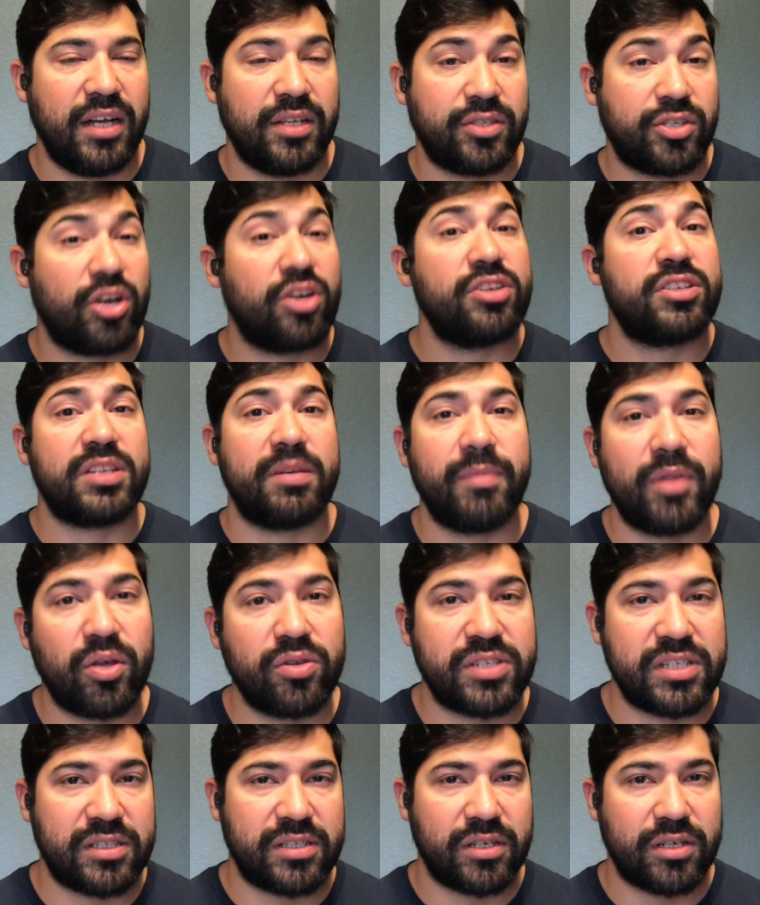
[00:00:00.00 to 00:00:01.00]
turn some of
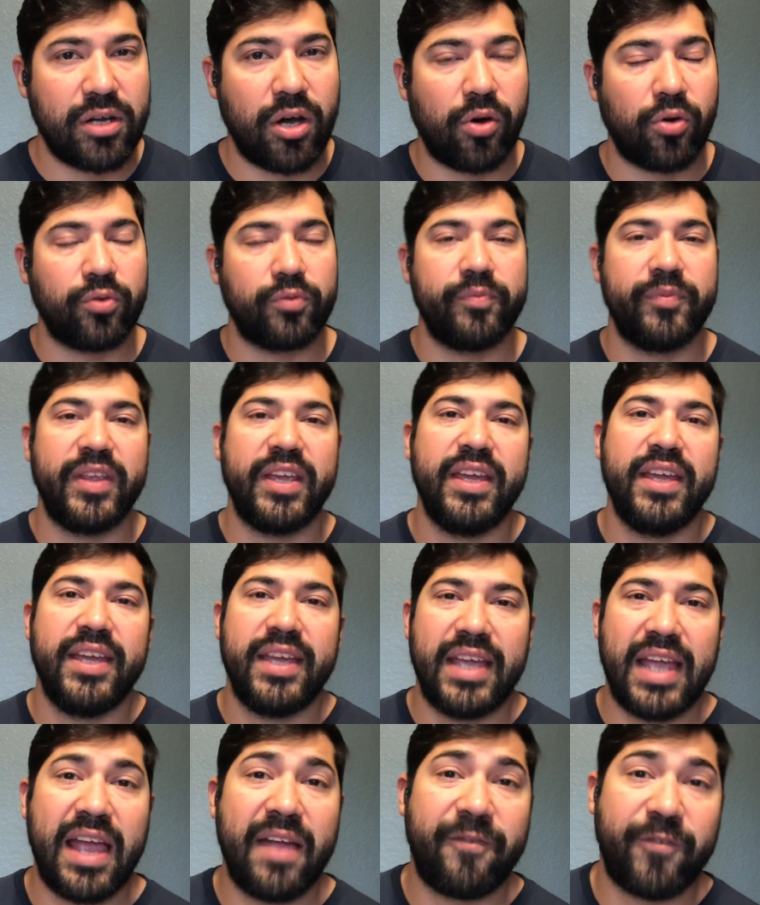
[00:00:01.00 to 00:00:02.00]
those into gold.
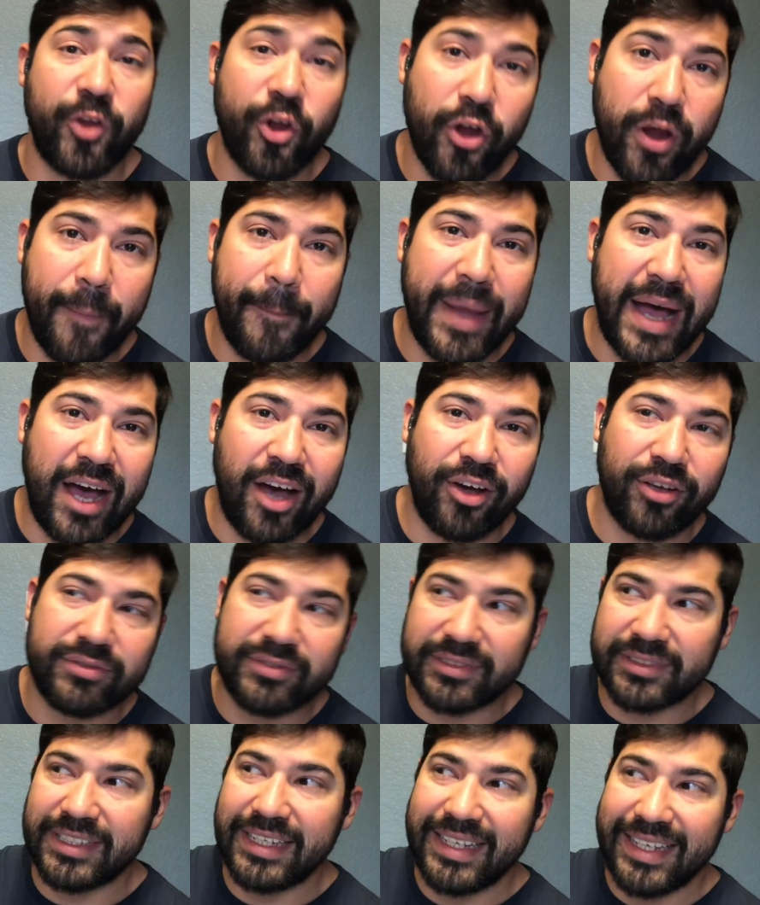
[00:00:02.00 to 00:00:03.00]
If you're
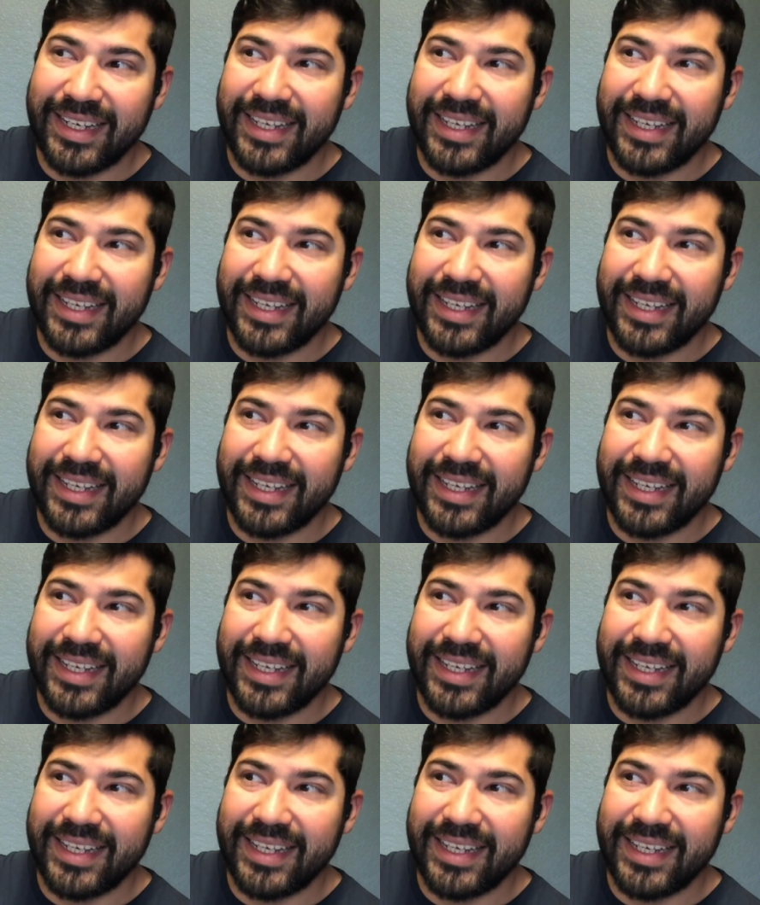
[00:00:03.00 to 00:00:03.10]
about